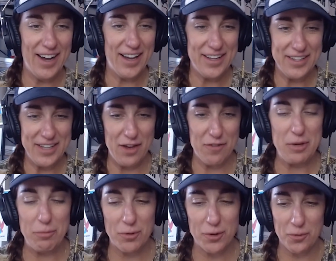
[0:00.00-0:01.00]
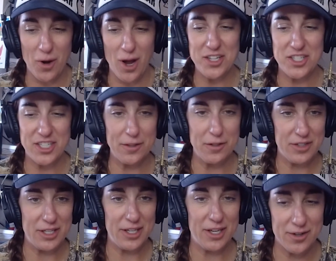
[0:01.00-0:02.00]
Yeah, if people are watching the
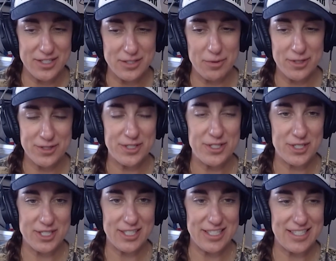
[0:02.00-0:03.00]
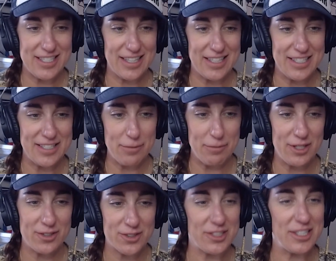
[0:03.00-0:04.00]
video as opposed to just listening to this, I'm
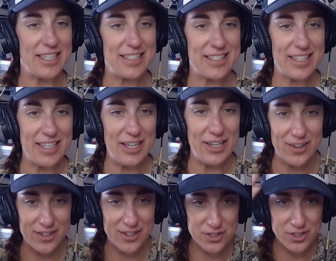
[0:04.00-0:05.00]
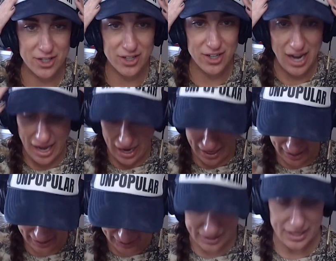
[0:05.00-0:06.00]
literally sitting here in a trucker hat
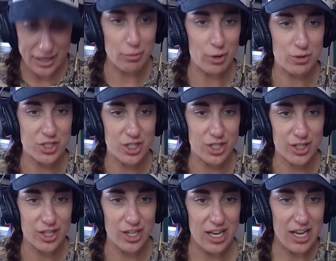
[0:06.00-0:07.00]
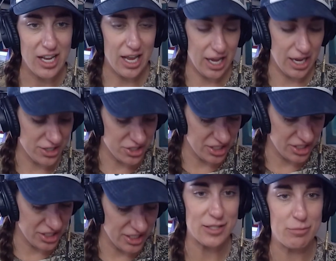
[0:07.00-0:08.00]
and a camo shirt,
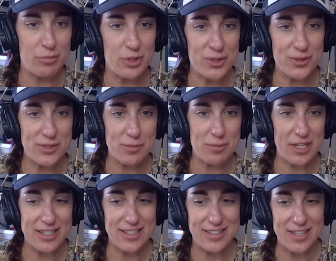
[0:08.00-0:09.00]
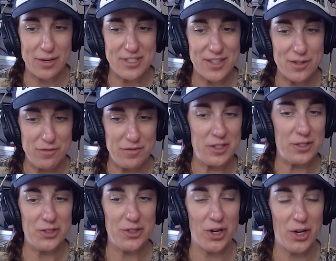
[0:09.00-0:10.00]
jeans and boots, because I was in the
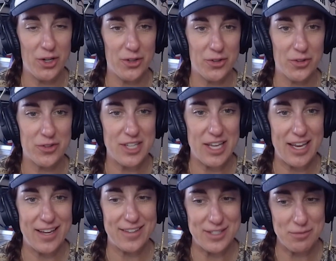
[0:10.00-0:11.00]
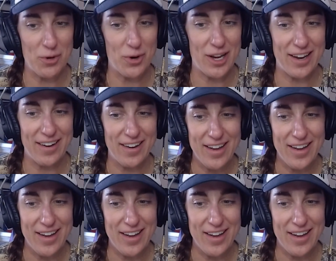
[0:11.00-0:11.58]
field all day this morning